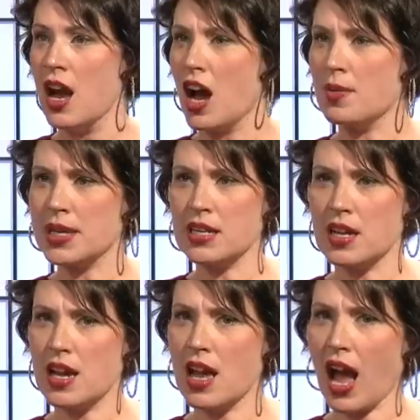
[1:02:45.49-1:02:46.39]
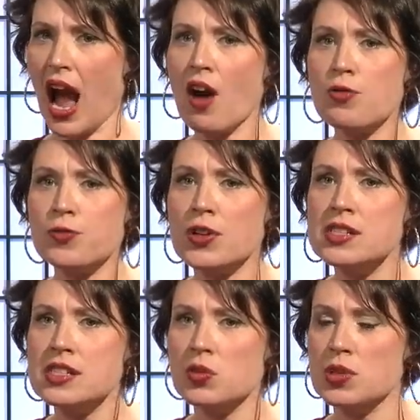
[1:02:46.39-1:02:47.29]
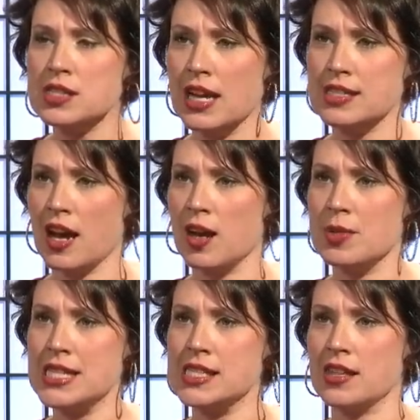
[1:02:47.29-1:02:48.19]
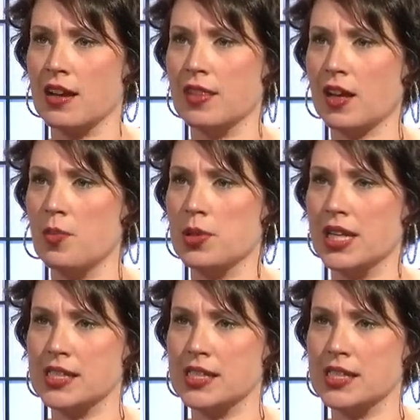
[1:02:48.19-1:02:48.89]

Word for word: I mean, how frenzied was that time inside the company?